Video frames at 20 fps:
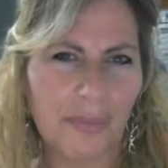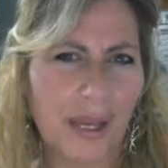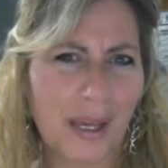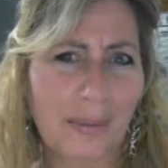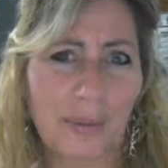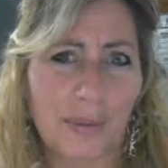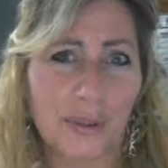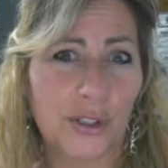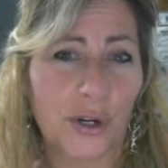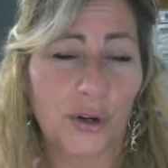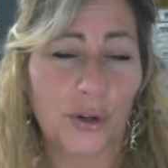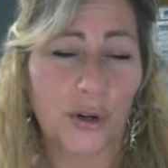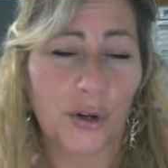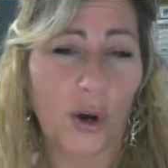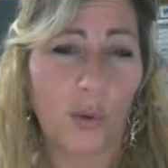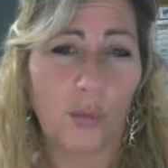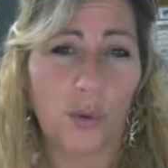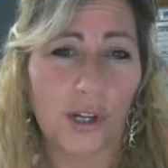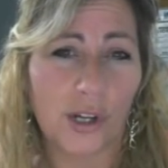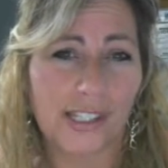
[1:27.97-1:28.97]
people don't
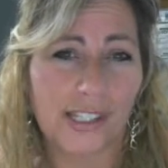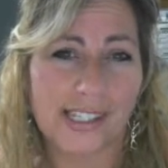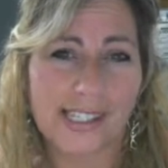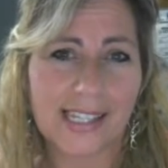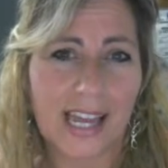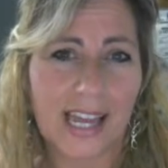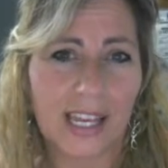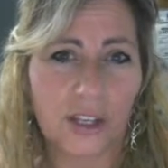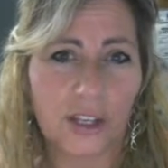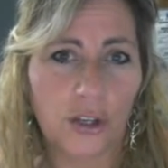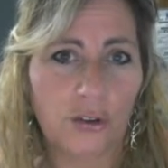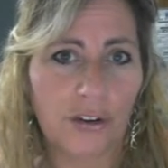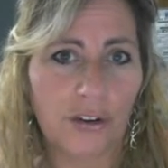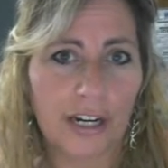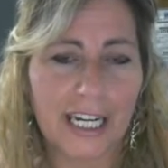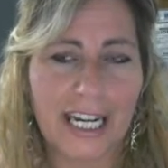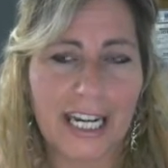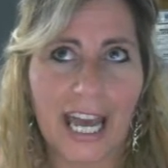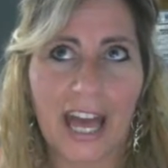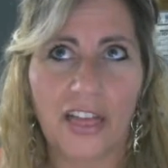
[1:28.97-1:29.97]
know what state you're
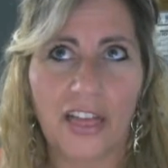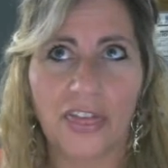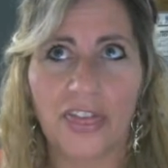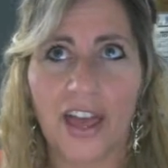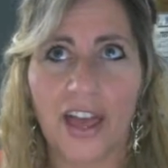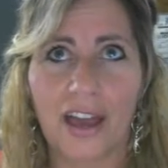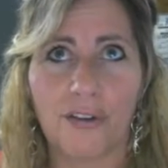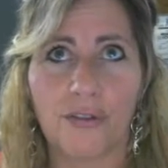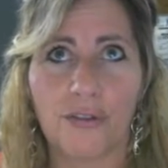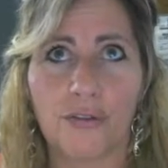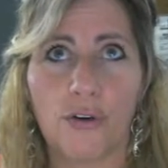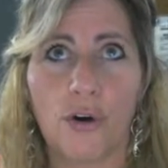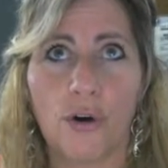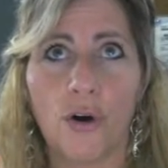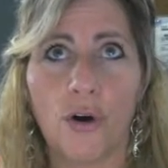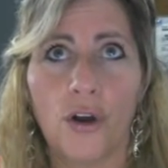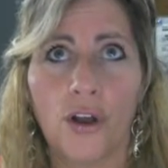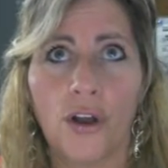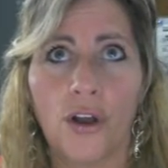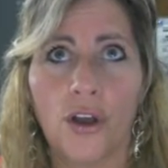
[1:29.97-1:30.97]
in, and
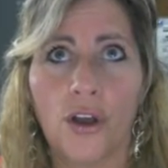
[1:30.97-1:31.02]
therefore,